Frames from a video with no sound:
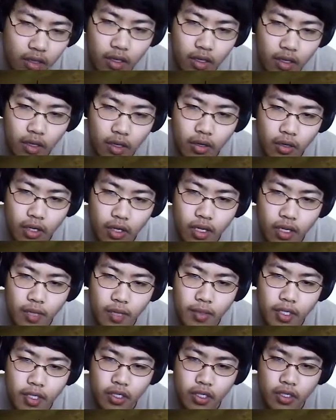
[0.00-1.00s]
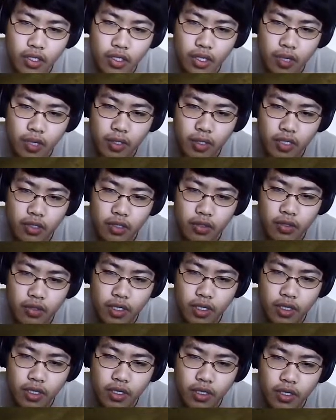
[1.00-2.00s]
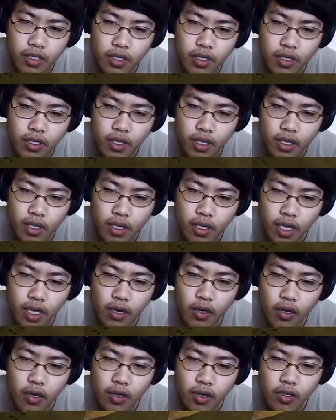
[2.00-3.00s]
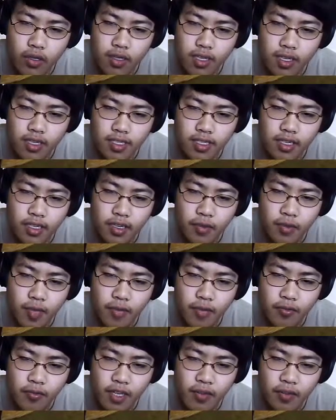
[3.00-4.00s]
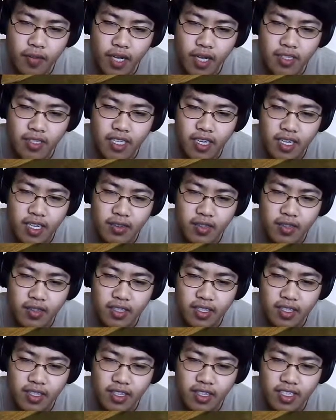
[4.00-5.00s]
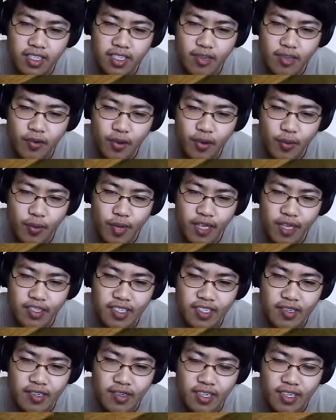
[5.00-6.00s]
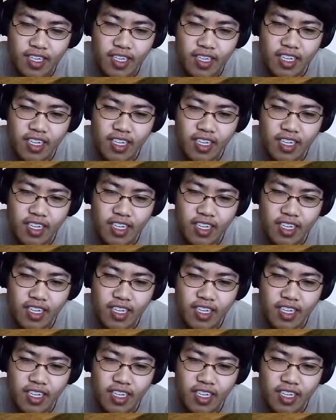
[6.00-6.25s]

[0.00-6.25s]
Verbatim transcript: Alright, let me chop this tree. I don't know, the thing's stuck on my freaking mouse now. You can see where my mouse is going.